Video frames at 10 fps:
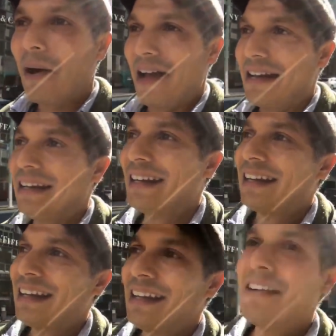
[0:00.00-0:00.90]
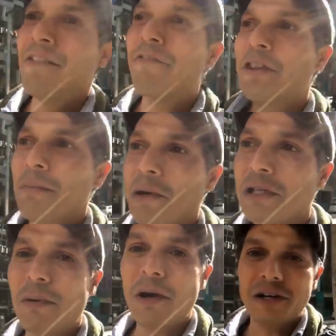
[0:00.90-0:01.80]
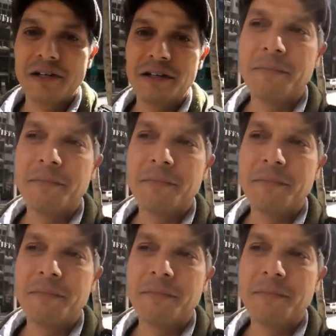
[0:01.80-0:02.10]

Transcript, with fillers: But for the most part,